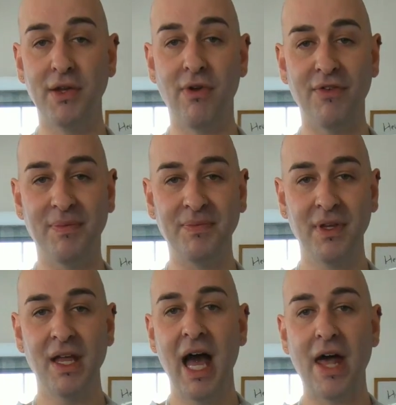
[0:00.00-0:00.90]
your oven.
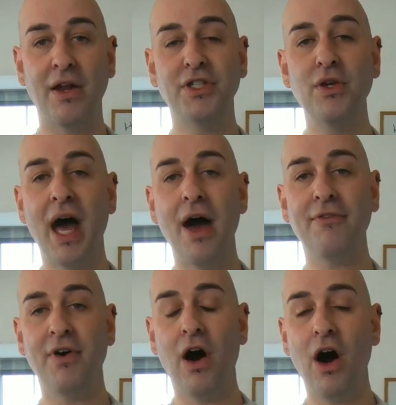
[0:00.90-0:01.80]
and I do that
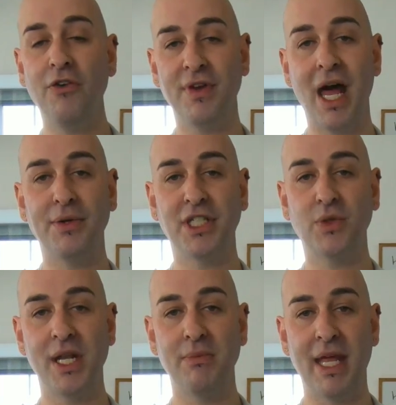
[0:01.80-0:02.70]
for half an hour to
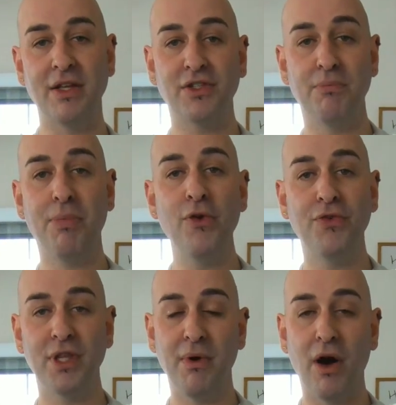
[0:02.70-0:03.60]
20 minutes. So both of
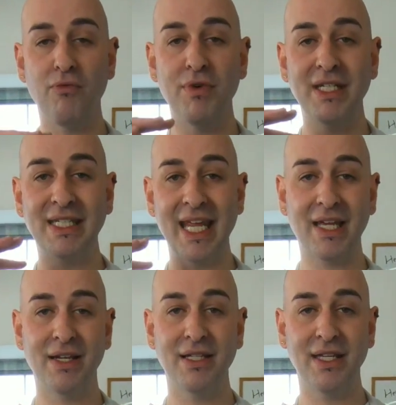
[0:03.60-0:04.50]
them are
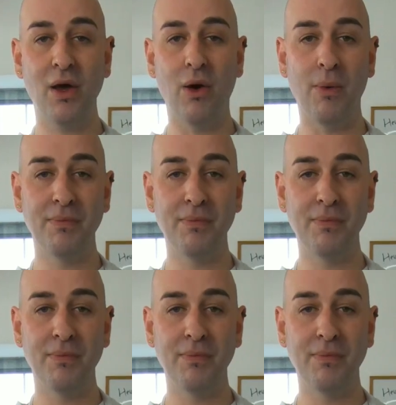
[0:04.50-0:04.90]
ridiculously hot.